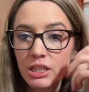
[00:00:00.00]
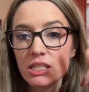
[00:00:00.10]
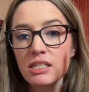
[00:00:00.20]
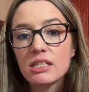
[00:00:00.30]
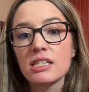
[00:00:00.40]

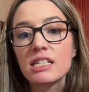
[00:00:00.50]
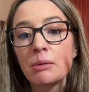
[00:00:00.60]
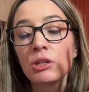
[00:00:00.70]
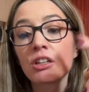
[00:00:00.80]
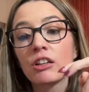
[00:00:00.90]
this
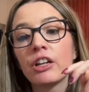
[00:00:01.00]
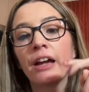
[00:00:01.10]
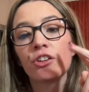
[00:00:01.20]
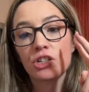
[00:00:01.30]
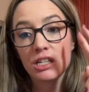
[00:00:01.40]
systemic nickel
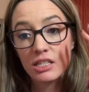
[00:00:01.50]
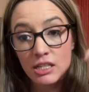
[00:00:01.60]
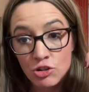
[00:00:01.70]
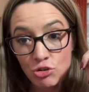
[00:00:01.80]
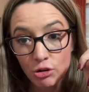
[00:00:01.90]
allergy
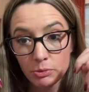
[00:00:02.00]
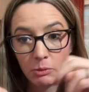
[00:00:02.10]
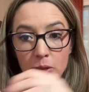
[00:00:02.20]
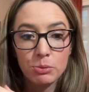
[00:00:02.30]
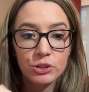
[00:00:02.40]
syndrome
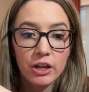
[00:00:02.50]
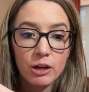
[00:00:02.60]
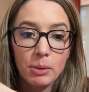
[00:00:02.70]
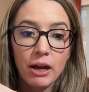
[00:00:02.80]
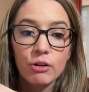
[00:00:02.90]
that people talk
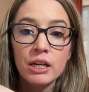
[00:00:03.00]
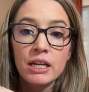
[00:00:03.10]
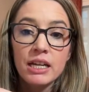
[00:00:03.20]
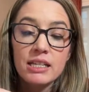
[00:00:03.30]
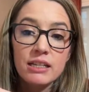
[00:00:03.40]
about
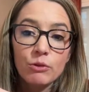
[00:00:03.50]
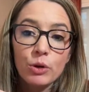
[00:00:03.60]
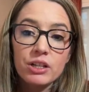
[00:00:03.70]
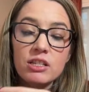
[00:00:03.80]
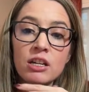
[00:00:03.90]
is it
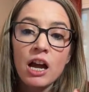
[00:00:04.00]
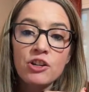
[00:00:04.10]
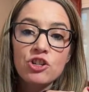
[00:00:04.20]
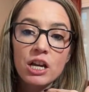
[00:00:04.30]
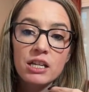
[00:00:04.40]
where it's
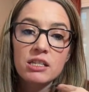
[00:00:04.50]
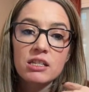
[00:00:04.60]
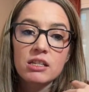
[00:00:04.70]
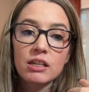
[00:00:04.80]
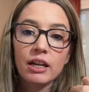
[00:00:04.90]
not
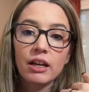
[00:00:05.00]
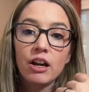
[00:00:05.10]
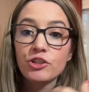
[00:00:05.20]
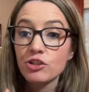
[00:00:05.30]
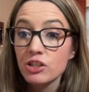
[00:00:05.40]
just
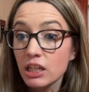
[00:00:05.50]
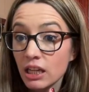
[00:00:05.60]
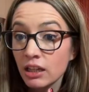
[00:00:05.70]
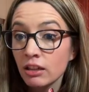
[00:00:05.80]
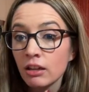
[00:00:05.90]
on your
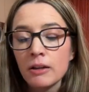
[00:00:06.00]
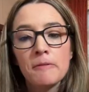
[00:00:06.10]
skin,